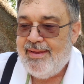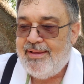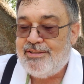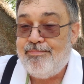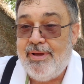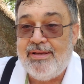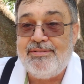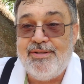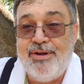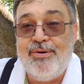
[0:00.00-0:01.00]
it's
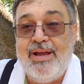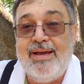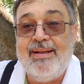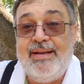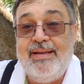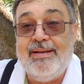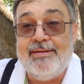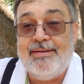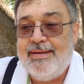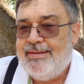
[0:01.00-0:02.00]
best to go ahead and eat
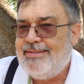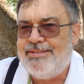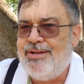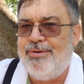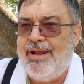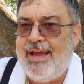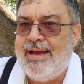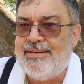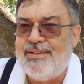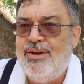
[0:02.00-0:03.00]
it. Just don't
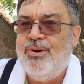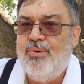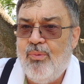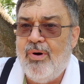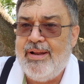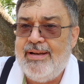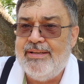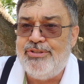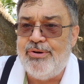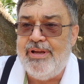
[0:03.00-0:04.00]
ask what it
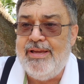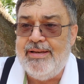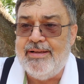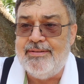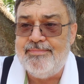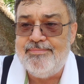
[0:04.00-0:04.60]
is you're eating.